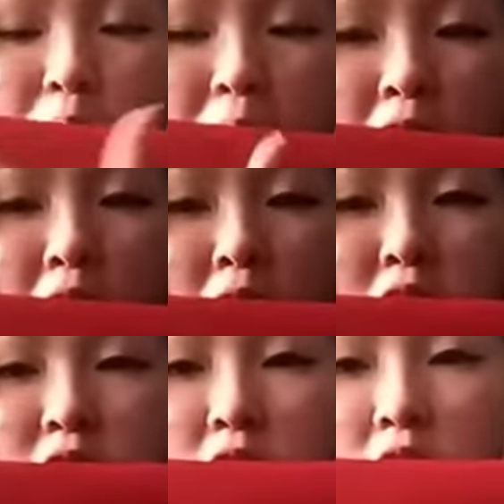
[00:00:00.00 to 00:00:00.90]

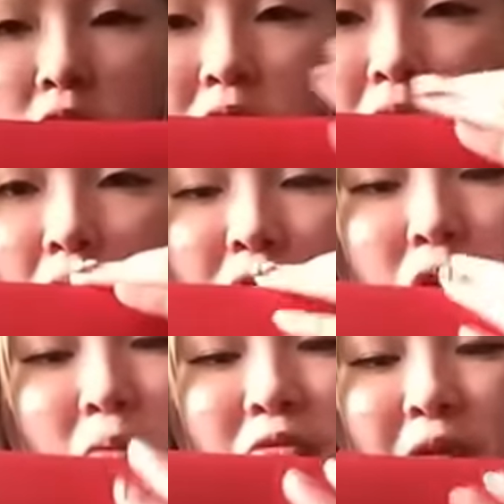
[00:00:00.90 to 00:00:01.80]
part, the
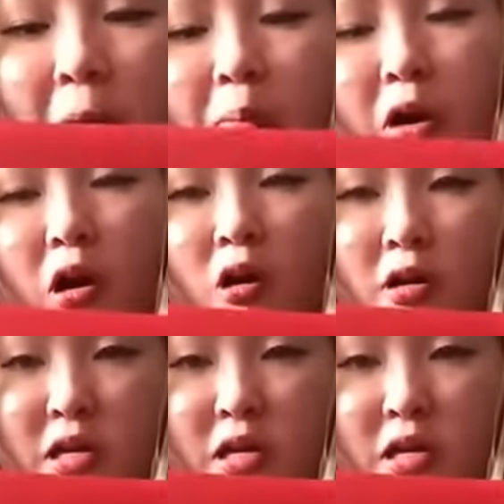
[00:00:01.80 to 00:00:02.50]
envelope flap part,